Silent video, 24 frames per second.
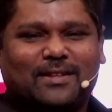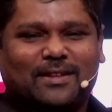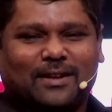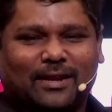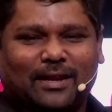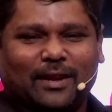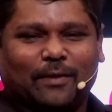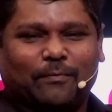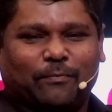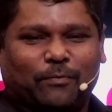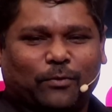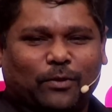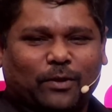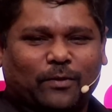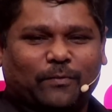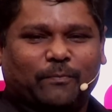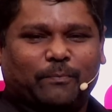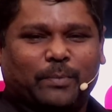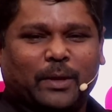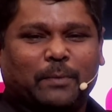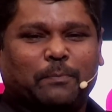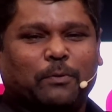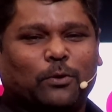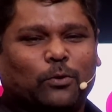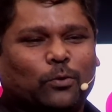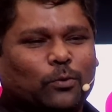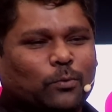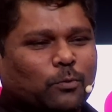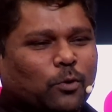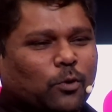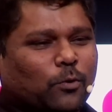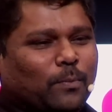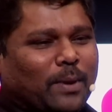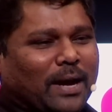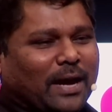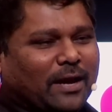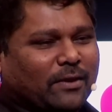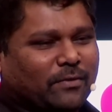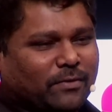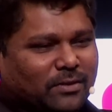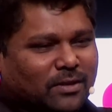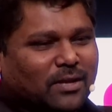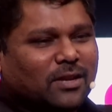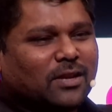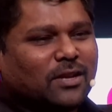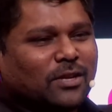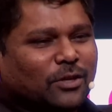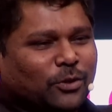Club Forum. People who move back
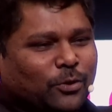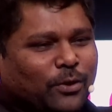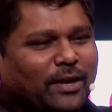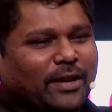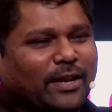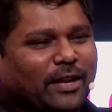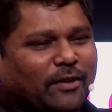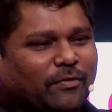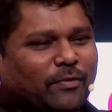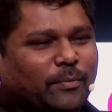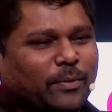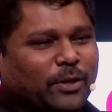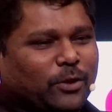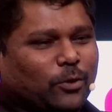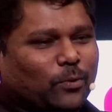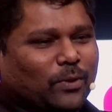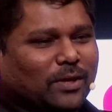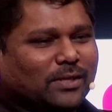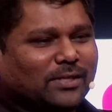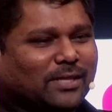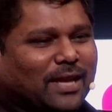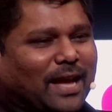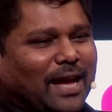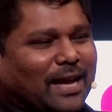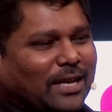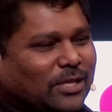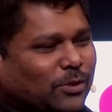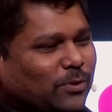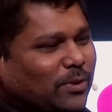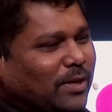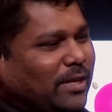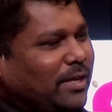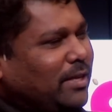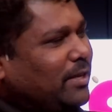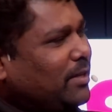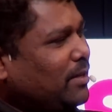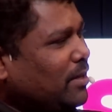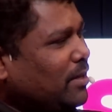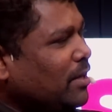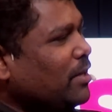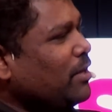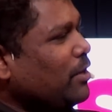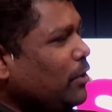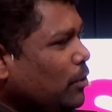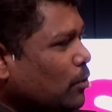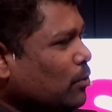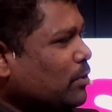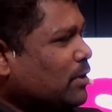to India from the US actually
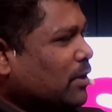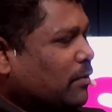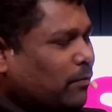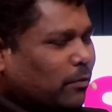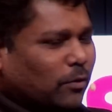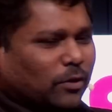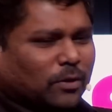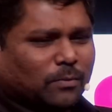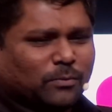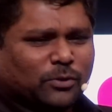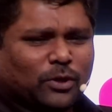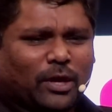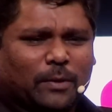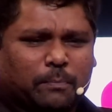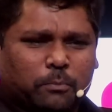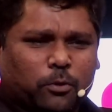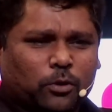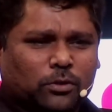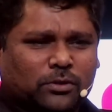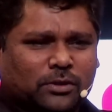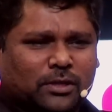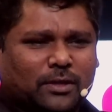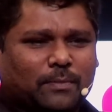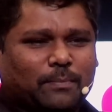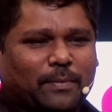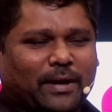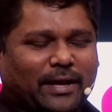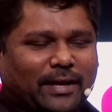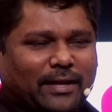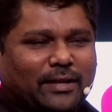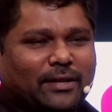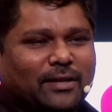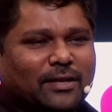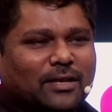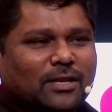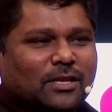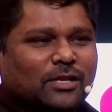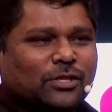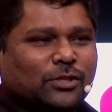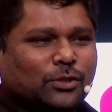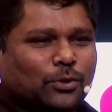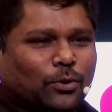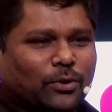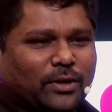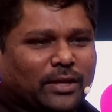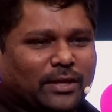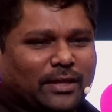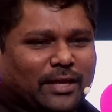use that forum. So I posted my
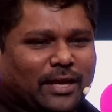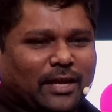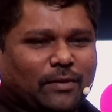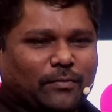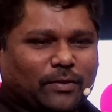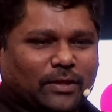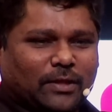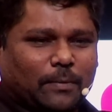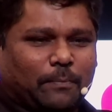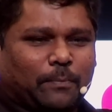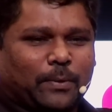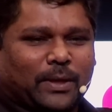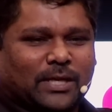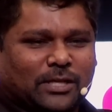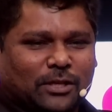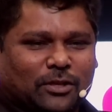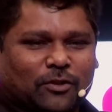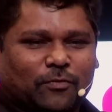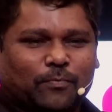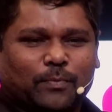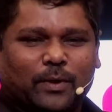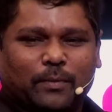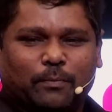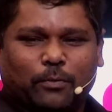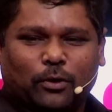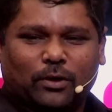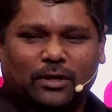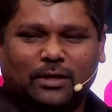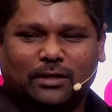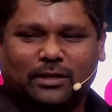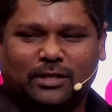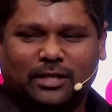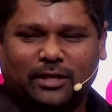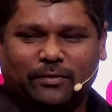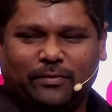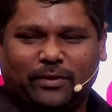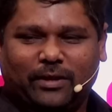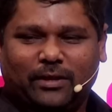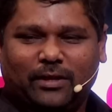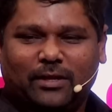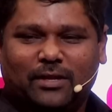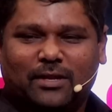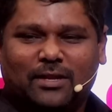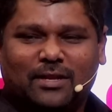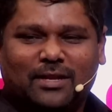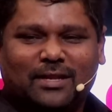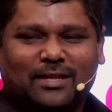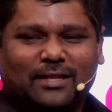story there with the picture of my broken TV.
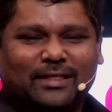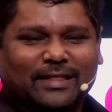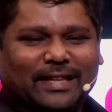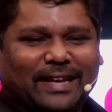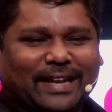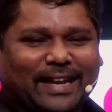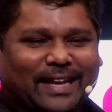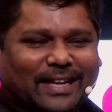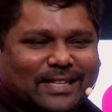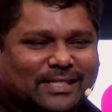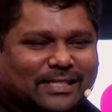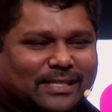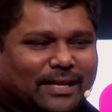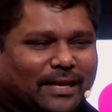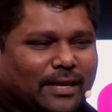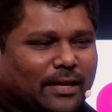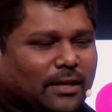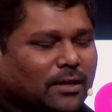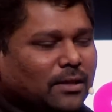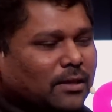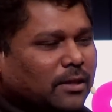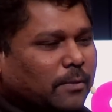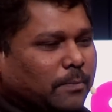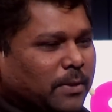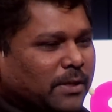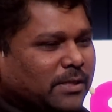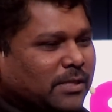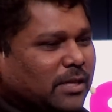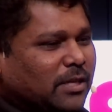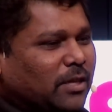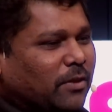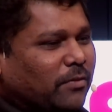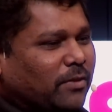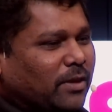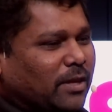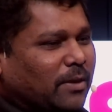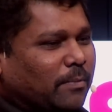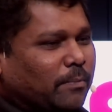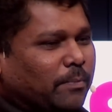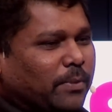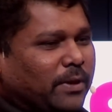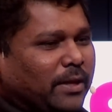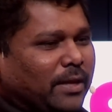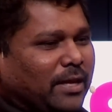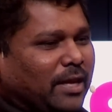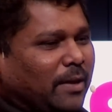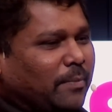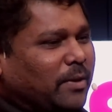The next day, the president of the
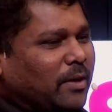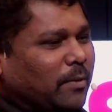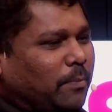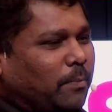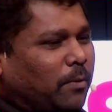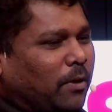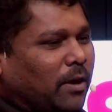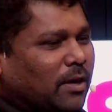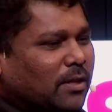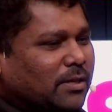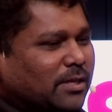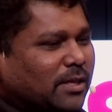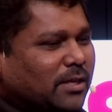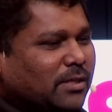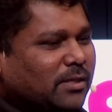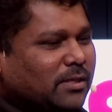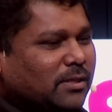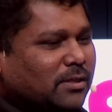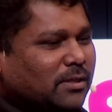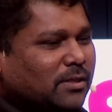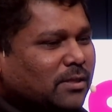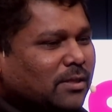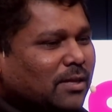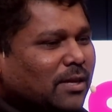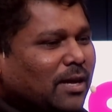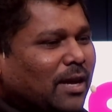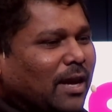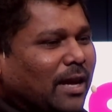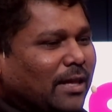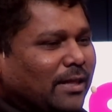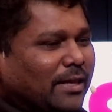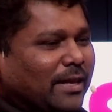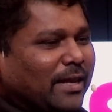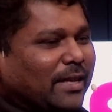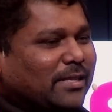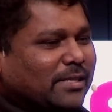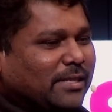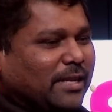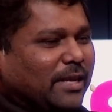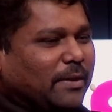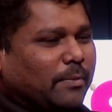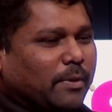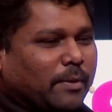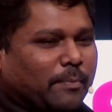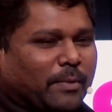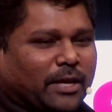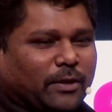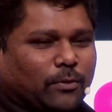company came and apologized. And the next day,
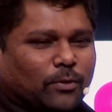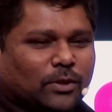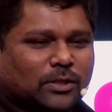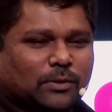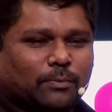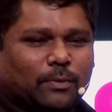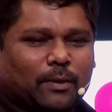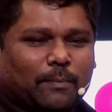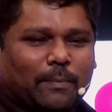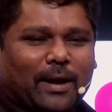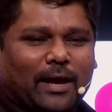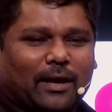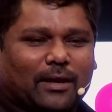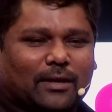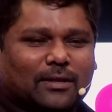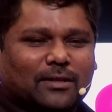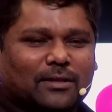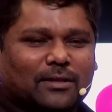my money was in my bank.